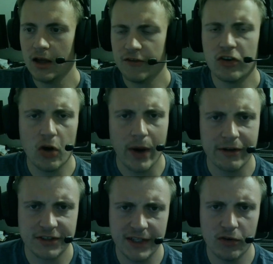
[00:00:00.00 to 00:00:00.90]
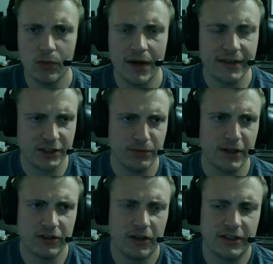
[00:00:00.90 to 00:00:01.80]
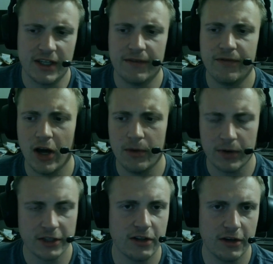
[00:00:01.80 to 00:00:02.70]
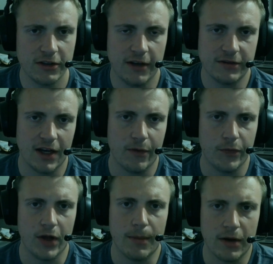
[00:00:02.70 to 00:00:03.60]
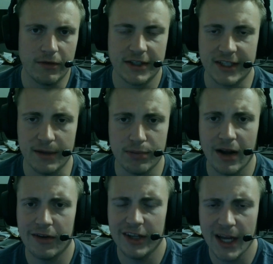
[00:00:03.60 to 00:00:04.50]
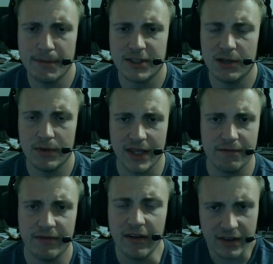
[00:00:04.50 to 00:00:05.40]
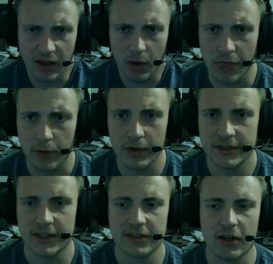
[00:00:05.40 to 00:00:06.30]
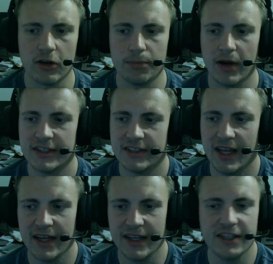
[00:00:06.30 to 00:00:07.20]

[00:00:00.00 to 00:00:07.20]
For a wide receiver one, this is where it starts to get fun. We're going to start ourselves off with Amon-Ra St. Brown. He comes in with a very low $36 price tag.